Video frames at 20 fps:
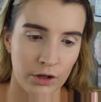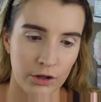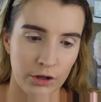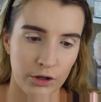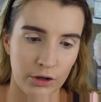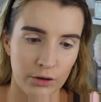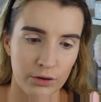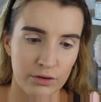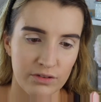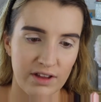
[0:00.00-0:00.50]

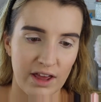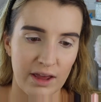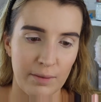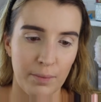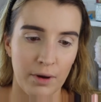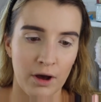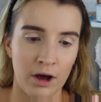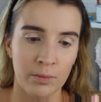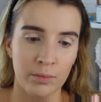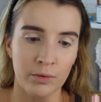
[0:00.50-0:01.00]
Use a
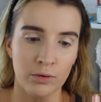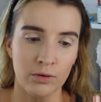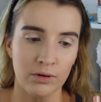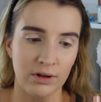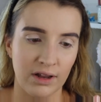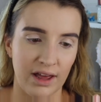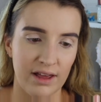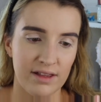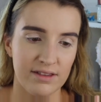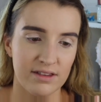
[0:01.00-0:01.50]
pump or
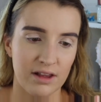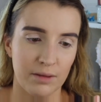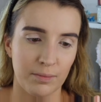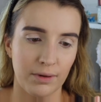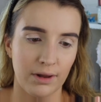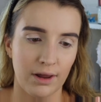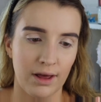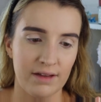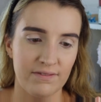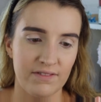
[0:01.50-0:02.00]
less.
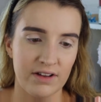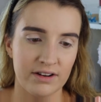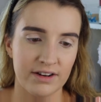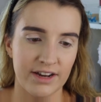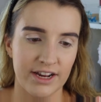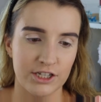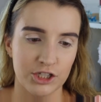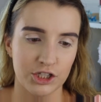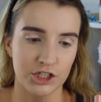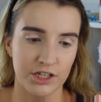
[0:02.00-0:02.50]
Apply
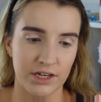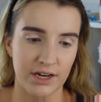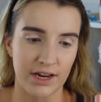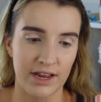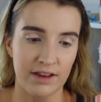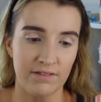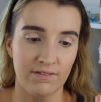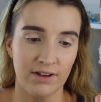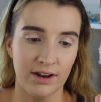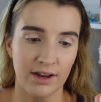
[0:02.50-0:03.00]
foundation
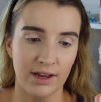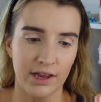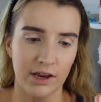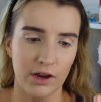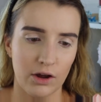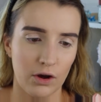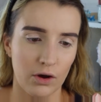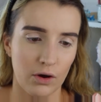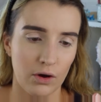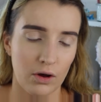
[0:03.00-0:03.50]

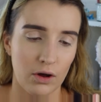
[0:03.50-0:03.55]
evenly